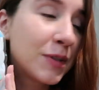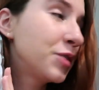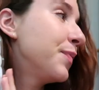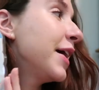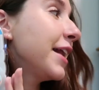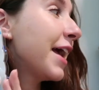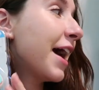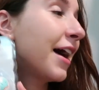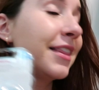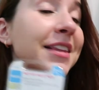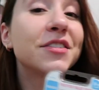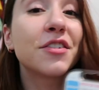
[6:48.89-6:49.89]
which might I
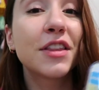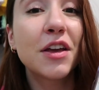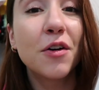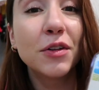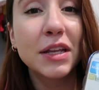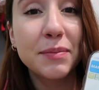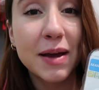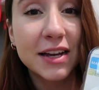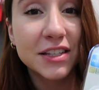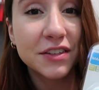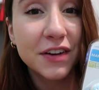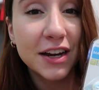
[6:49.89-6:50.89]
add, these are the only
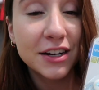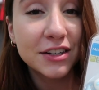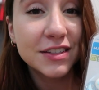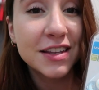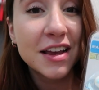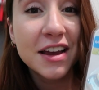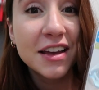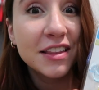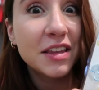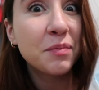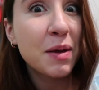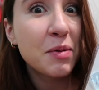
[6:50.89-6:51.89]
pacifiers
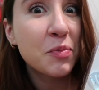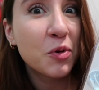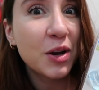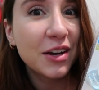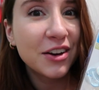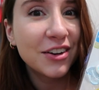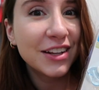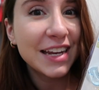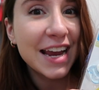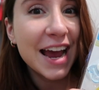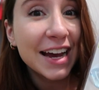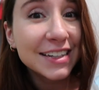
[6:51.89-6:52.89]
that baby boy
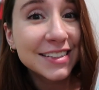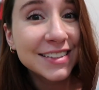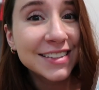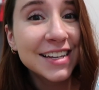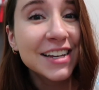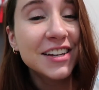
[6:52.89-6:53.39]
currently has.